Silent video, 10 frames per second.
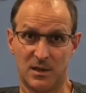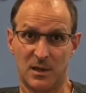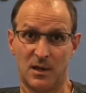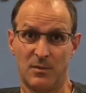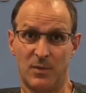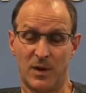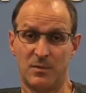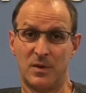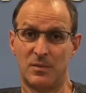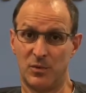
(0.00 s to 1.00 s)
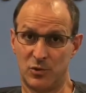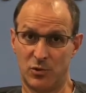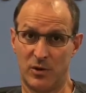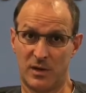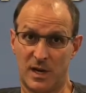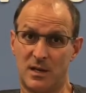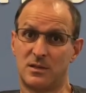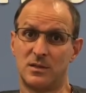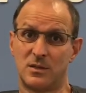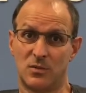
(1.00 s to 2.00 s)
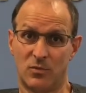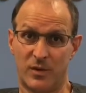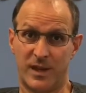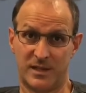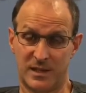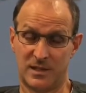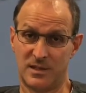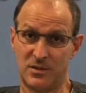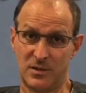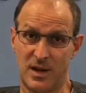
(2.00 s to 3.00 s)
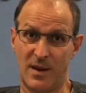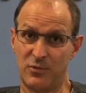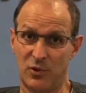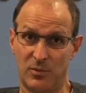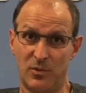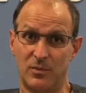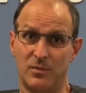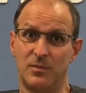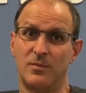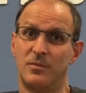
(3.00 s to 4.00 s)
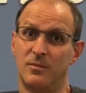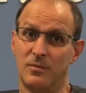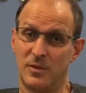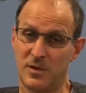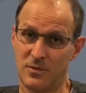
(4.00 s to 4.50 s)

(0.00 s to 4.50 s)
But in the majority of the cases, when that test is abnormal, we